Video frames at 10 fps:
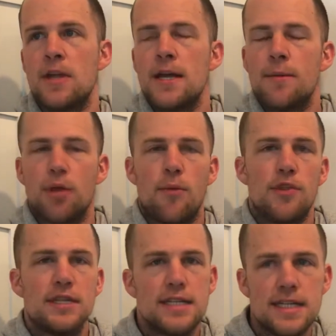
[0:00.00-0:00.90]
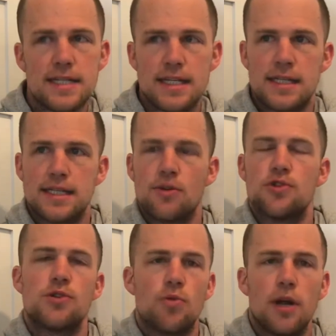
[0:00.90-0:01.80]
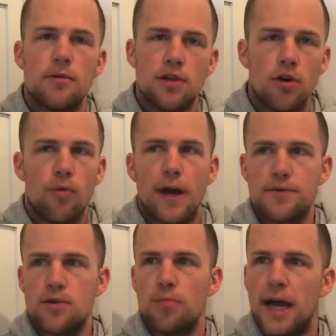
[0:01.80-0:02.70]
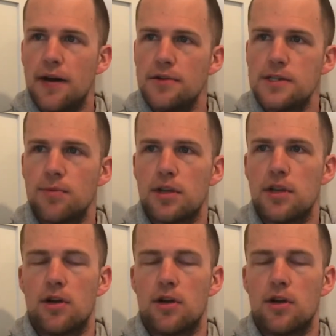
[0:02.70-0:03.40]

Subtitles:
play with the distance? Don't just run, routes or patterns, but,